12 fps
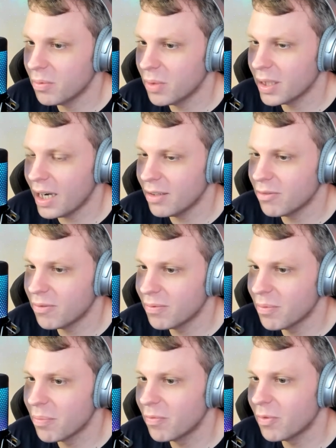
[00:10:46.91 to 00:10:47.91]
What kind
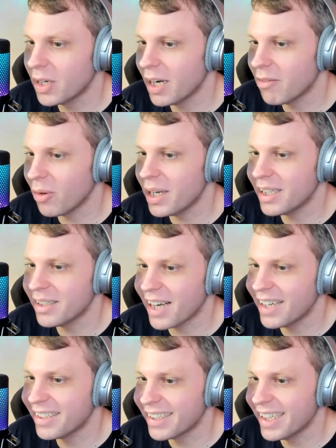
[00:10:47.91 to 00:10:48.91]
of
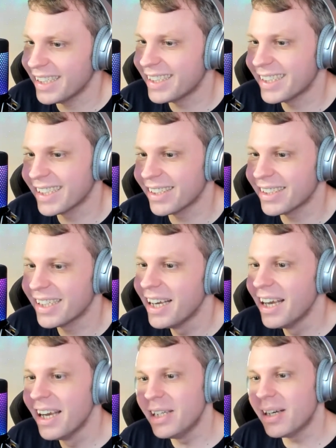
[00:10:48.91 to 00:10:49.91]
Frankenstein is this? Because there's
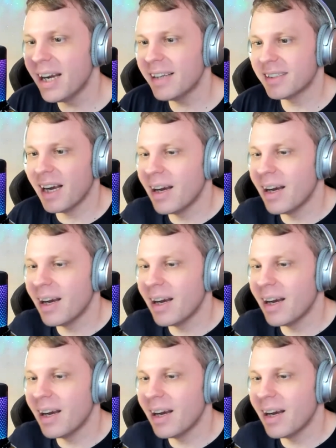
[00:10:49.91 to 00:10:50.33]
you guys.